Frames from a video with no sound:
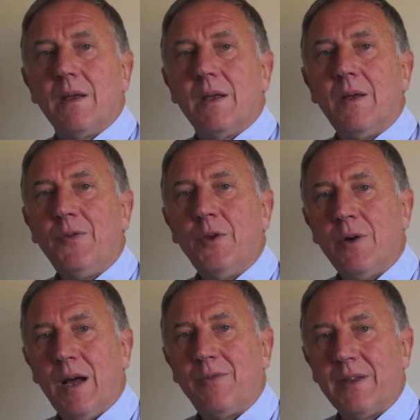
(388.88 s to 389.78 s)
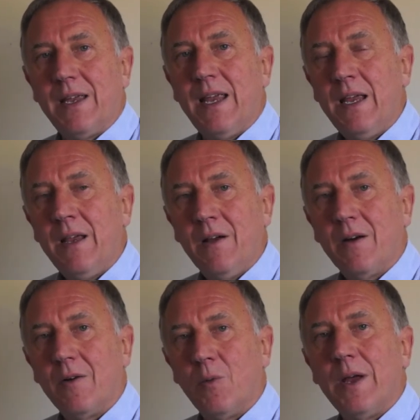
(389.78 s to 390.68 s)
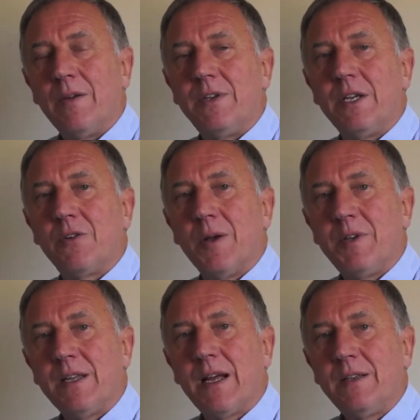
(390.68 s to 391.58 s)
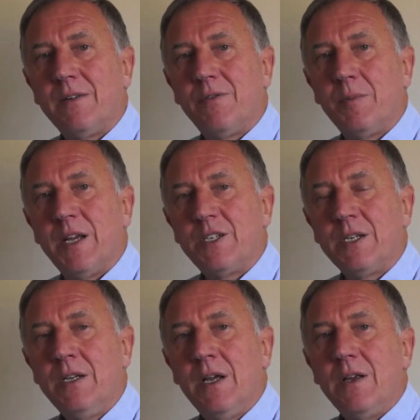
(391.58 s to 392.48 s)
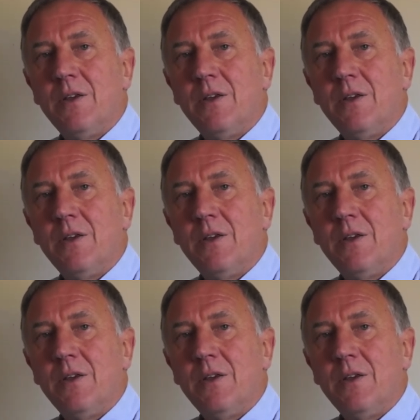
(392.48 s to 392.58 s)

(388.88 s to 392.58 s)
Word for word: If you have the key or a way of decrypting that information,